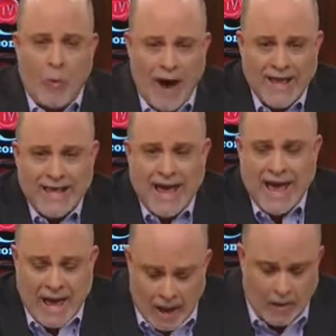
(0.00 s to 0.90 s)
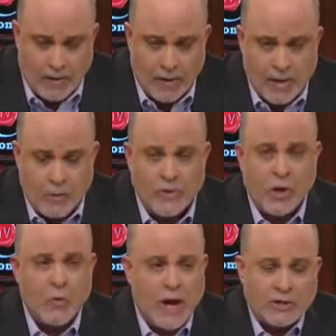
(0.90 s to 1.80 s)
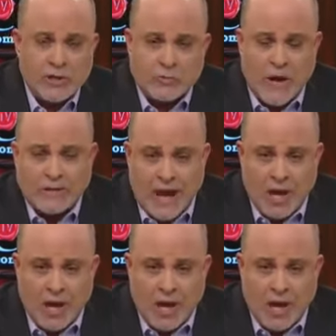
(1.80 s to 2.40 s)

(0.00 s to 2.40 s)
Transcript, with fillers: Why the hell would the Russians want